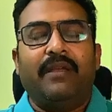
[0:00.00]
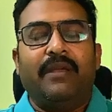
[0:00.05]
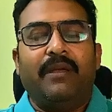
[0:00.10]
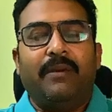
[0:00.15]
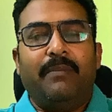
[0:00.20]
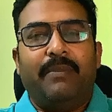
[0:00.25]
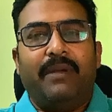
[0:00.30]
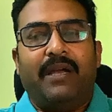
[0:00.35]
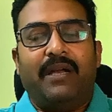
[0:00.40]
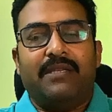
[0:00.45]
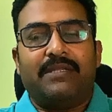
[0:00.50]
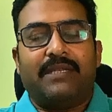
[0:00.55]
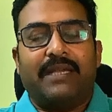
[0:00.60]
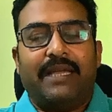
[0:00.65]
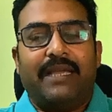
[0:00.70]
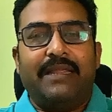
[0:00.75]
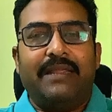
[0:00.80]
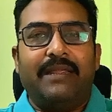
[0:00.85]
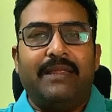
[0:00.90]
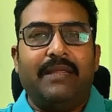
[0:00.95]
Because
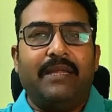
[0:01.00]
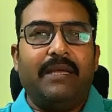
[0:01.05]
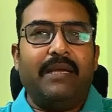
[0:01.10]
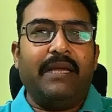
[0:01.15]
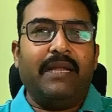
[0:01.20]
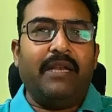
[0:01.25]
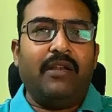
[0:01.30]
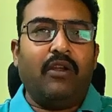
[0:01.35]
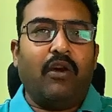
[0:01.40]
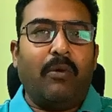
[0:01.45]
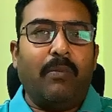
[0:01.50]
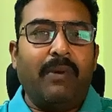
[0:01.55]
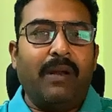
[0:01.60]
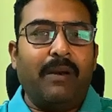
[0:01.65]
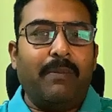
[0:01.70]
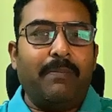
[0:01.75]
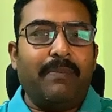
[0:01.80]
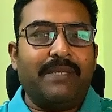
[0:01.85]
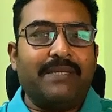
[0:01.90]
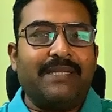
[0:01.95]
in
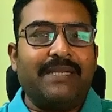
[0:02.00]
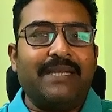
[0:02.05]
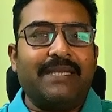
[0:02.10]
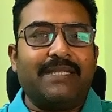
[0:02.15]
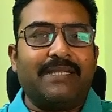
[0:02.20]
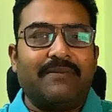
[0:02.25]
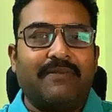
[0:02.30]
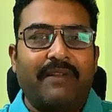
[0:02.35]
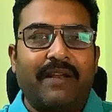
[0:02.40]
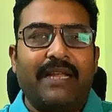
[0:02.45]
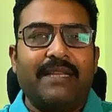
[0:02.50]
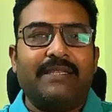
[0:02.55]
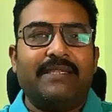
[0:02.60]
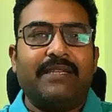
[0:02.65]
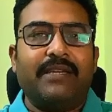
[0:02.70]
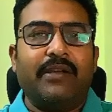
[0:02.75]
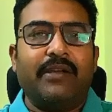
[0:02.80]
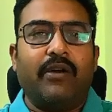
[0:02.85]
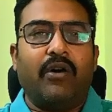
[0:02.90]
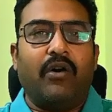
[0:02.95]
normal business
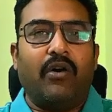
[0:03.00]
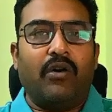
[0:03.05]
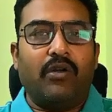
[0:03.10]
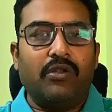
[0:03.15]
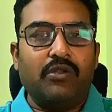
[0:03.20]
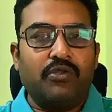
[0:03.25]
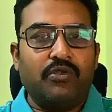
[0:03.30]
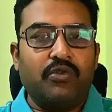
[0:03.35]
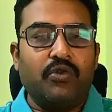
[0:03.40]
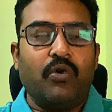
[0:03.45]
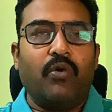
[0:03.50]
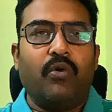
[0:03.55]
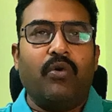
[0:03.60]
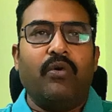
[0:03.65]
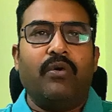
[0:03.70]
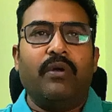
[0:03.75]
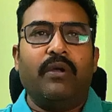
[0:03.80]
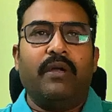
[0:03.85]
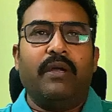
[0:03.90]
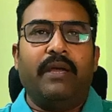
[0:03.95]
financing also,
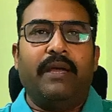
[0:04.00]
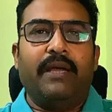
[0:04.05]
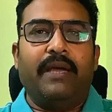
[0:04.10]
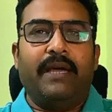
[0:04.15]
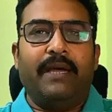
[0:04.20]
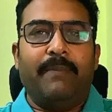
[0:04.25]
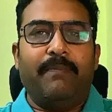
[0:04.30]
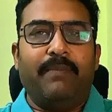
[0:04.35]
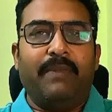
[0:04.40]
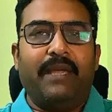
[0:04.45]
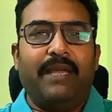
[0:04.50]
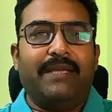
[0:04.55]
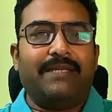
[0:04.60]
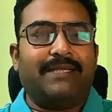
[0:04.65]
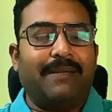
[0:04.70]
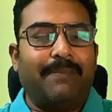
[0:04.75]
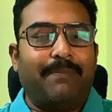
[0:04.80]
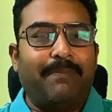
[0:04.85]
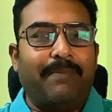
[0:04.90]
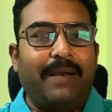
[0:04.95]
a
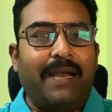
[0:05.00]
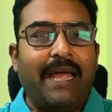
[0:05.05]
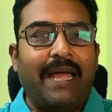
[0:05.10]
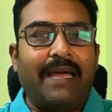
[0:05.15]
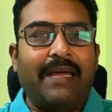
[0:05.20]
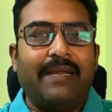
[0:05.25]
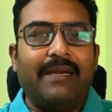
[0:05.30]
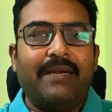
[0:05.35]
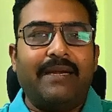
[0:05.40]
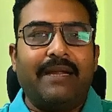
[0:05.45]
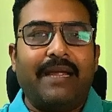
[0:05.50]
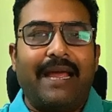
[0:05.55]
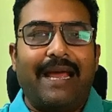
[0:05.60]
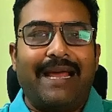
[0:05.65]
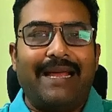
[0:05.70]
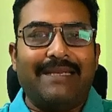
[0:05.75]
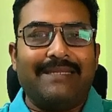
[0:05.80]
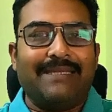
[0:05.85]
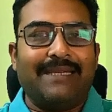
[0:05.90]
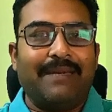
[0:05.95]
supplier
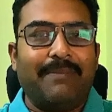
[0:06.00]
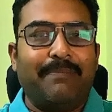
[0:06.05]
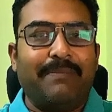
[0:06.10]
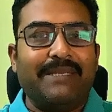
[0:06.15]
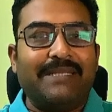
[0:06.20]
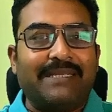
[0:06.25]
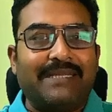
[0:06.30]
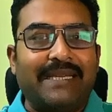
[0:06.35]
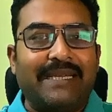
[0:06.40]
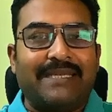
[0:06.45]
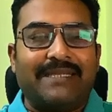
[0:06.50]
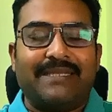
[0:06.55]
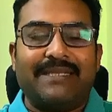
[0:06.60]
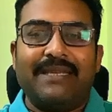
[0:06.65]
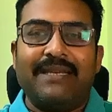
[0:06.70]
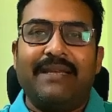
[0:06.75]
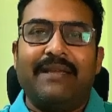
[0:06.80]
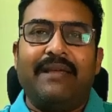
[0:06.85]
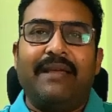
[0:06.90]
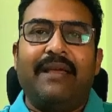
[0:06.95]
as a
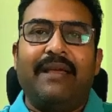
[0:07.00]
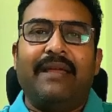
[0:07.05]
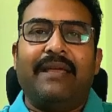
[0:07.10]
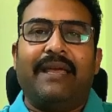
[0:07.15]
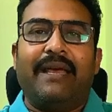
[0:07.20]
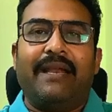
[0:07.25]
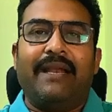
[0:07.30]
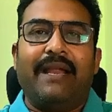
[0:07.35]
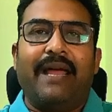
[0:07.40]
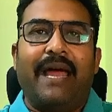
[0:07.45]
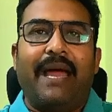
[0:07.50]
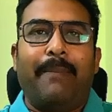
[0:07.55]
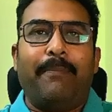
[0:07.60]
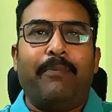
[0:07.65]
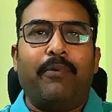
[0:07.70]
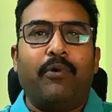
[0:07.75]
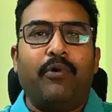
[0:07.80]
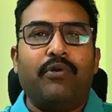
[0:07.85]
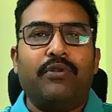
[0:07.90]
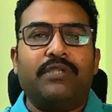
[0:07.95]
business can
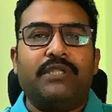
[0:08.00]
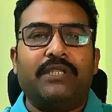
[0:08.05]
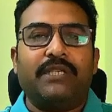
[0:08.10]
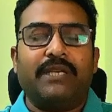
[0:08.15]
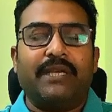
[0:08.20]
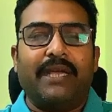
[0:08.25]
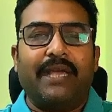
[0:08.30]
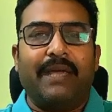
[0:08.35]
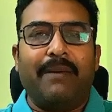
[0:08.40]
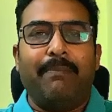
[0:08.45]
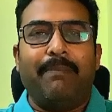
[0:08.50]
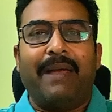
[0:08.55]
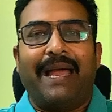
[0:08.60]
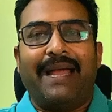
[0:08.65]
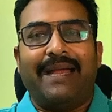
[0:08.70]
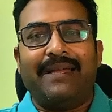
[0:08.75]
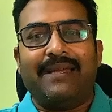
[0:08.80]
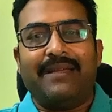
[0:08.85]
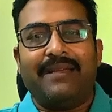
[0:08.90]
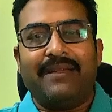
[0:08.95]
approach a
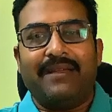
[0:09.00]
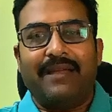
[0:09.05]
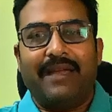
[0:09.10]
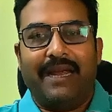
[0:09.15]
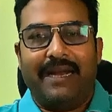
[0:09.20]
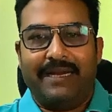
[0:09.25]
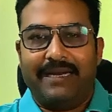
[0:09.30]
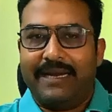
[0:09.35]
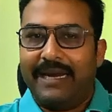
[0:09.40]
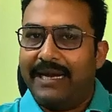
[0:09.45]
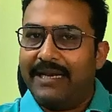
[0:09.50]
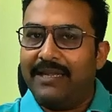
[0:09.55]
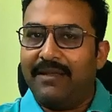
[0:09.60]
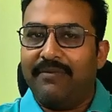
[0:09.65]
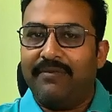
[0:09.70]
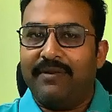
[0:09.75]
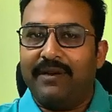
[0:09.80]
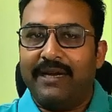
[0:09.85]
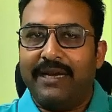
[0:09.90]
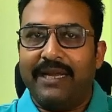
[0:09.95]
bank and get the
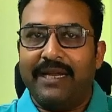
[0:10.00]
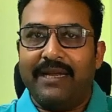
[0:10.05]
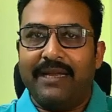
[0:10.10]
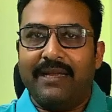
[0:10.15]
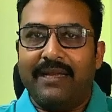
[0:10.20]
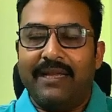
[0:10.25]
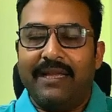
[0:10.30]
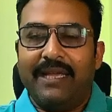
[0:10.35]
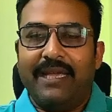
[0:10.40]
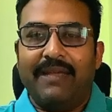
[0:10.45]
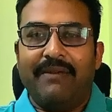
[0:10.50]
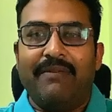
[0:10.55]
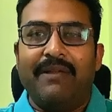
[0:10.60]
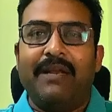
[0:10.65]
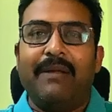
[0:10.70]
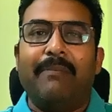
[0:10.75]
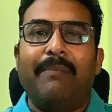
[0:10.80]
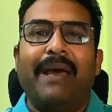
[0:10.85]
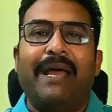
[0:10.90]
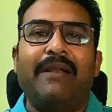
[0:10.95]
funding. Even
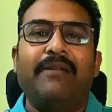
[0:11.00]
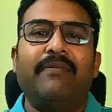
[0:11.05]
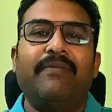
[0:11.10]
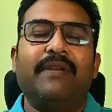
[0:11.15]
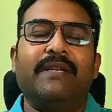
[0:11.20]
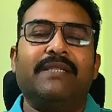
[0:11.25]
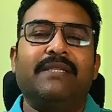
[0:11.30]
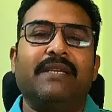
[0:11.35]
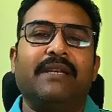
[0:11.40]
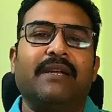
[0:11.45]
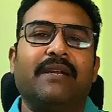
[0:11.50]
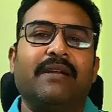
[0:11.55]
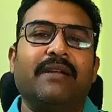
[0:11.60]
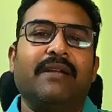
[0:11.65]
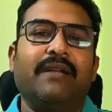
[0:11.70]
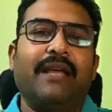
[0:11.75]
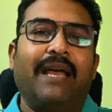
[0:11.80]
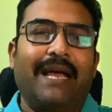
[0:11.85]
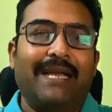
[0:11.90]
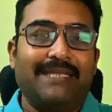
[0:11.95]
a manufacturer
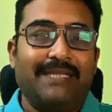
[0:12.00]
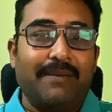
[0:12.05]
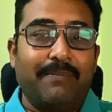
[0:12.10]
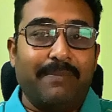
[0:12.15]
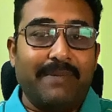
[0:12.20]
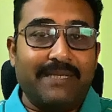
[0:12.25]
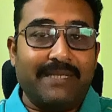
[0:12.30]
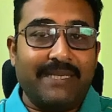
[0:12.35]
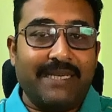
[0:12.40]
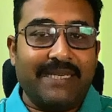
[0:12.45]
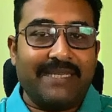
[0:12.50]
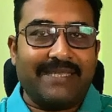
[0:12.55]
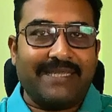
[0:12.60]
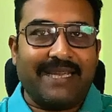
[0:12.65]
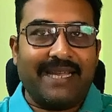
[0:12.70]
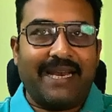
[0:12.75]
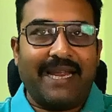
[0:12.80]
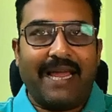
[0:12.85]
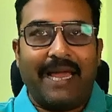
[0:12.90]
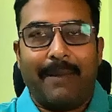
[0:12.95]
as a business
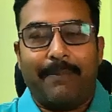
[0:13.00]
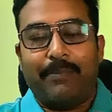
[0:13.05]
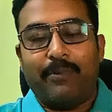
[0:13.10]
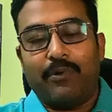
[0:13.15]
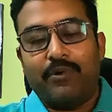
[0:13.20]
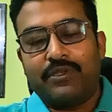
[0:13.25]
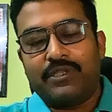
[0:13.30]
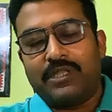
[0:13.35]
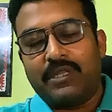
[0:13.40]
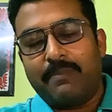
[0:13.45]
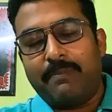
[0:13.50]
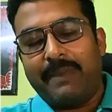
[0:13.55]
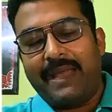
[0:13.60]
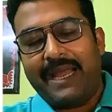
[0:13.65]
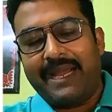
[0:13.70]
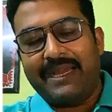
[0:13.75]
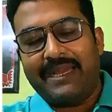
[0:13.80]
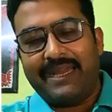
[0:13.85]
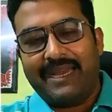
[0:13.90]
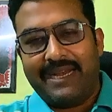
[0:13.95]
can approach the
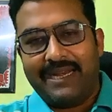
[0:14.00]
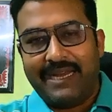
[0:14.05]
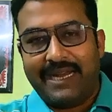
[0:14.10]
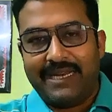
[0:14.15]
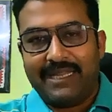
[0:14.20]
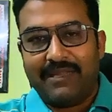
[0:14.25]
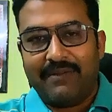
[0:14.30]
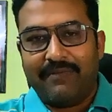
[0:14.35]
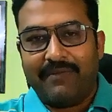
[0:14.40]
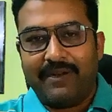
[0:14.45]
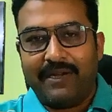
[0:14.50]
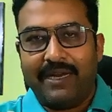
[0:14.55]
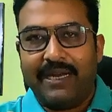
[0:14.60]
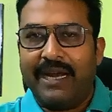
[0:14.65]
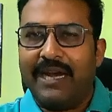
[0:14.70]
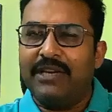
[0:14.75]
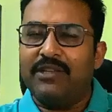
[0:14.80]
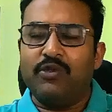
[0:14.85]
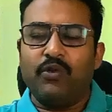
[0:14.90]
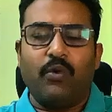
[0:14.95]
bank and get the funding,
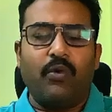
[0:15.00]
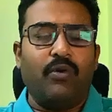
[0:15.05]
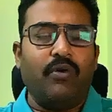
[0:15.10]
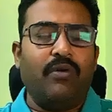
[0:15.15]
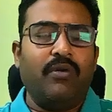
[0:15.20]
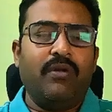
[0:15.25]
and so